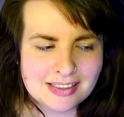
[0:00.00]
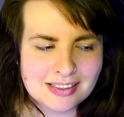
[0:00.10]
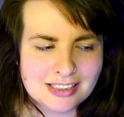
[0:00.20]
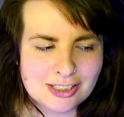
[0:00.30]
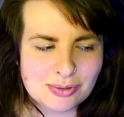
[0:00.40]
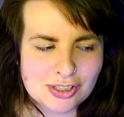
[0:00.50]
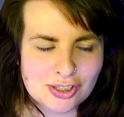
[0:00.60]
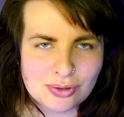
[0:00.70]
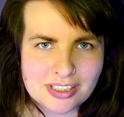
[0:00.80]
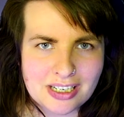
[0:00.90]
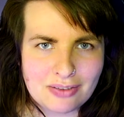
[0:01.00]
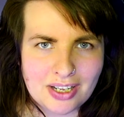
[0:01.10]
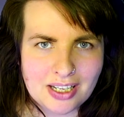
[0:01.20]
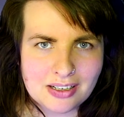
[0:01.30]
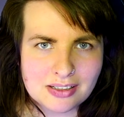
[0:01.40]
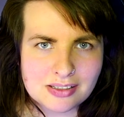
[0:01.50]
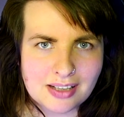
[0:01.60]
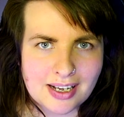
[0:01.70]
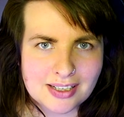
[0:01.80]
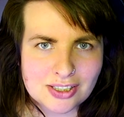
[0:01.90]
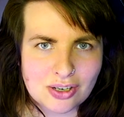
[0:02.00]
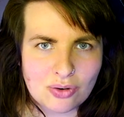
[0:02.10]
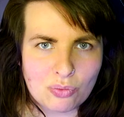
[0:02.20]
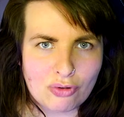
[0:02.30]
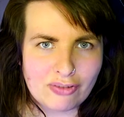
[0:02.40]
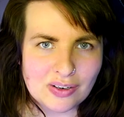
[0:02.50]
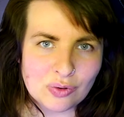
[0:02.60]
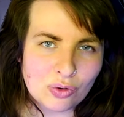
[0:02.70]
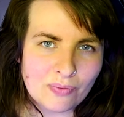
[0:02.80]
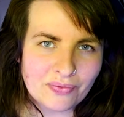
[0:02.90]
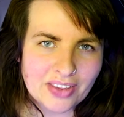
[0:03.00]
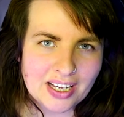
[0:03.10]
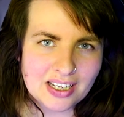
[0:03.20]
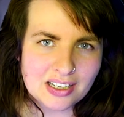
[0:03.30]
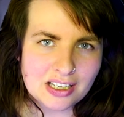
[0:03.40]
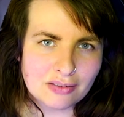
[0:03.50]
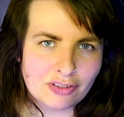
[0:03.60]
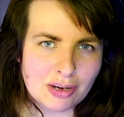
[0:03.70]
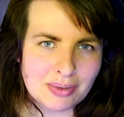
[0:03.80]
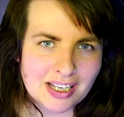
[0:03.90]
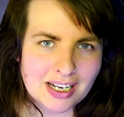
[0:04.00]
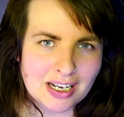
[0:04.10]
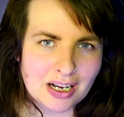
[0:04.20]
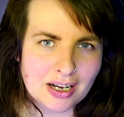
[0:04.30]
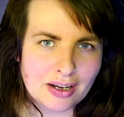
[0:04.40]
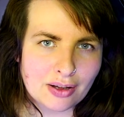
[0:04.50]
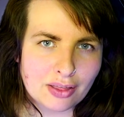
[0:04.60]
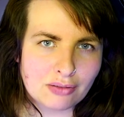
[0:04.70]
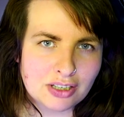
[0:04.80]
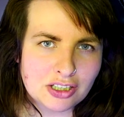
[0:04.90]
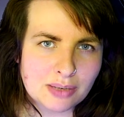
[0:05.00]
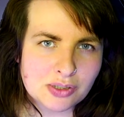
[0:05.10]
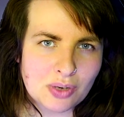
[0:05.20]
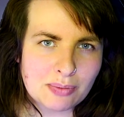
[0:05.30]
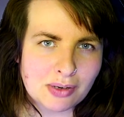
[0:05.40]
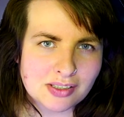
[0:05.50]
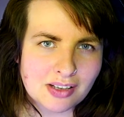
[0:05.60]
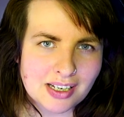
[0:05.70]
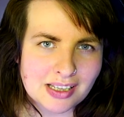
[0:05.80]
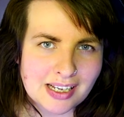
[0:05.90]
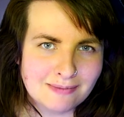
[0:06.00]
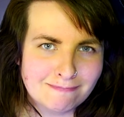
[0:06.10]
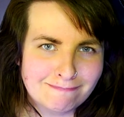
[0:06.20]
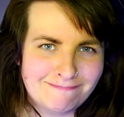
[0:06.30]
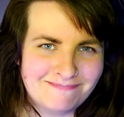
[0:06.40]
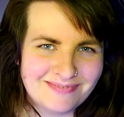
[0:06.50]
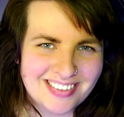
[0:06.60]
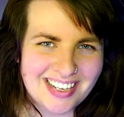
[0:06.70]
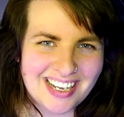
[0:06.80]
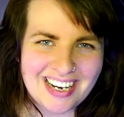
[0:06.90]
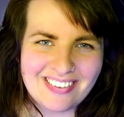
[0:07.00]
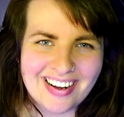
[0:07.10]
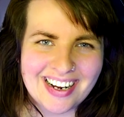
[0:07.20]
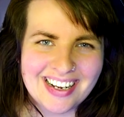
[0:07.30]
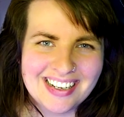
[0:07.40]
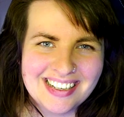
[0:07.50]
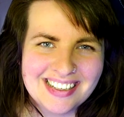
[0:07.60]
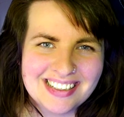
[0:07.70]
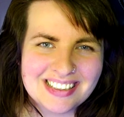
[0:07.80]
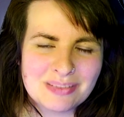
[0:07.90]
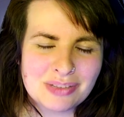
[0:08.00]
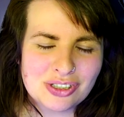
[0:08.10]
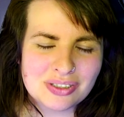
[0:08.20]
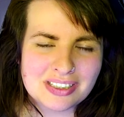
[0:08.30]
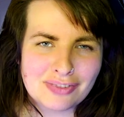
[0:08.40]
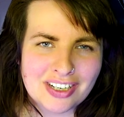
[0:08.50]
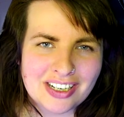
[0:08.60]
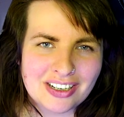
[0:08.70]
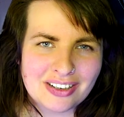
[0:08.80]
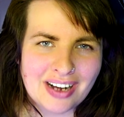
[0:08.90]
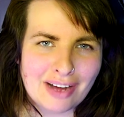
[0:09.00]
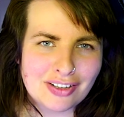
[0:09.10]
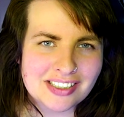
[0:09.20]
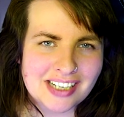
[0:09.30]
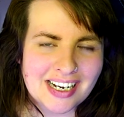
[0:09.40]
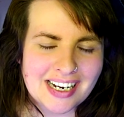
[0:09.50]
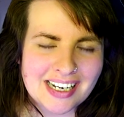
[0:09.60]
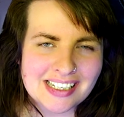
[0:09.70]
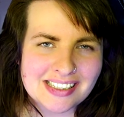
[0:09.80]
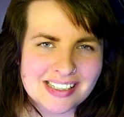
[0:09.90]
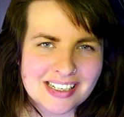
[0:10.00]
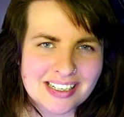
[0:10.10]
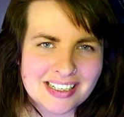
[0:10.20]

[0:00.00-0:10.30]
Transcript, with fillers: twitch.tv slash wolfieelore. You can find me there uh, three times a week, most likely. anyway, hope you enjoyed this video. Have a good day, and uh,